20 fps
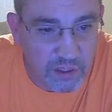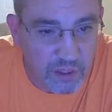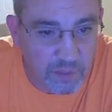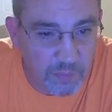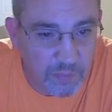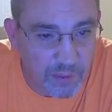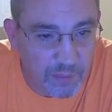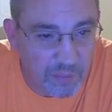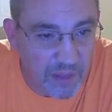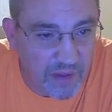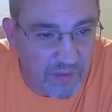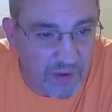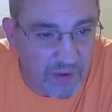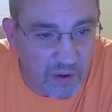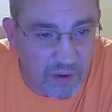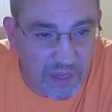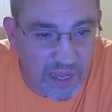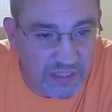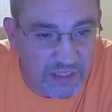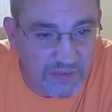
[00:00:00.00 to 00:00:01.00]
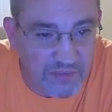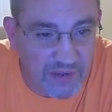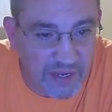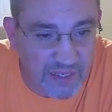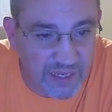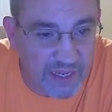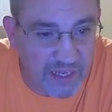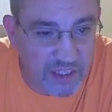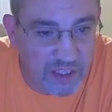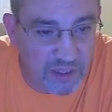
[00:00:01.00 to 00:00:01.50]
know, people have all kinds of
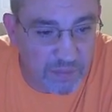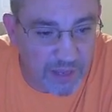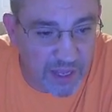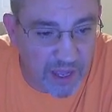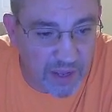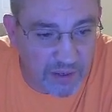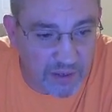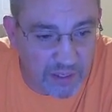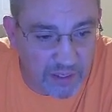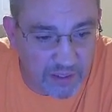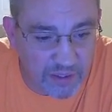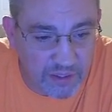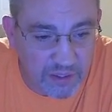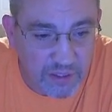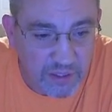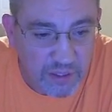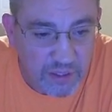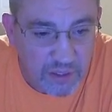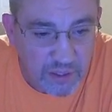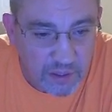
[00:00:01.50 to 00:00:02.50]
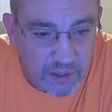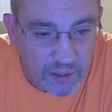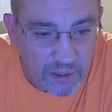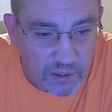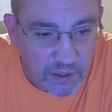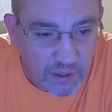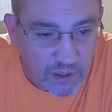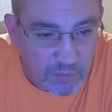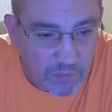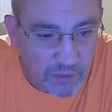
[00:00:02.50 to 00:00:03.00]
ideas about it,
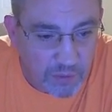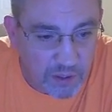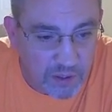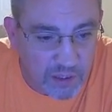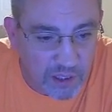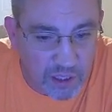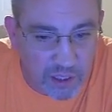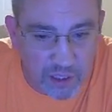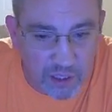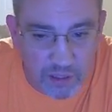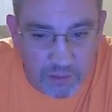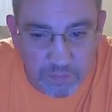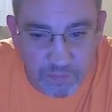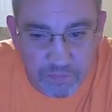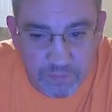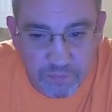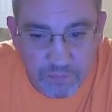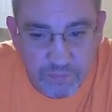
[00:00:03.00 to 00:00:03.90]
but um,